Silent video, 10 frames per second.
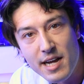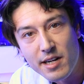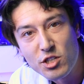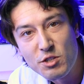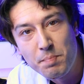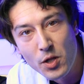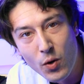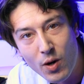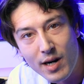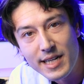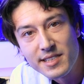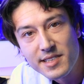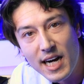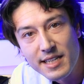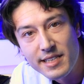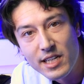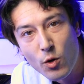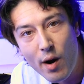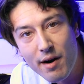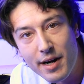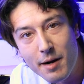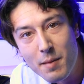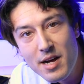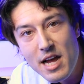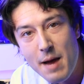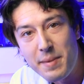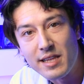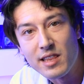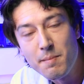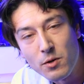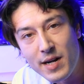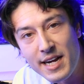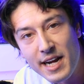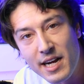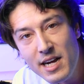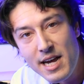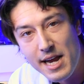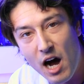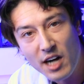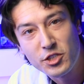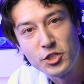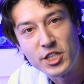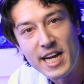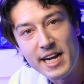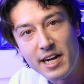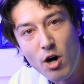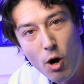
and explore inside the aquarium and be liberating and oxygenating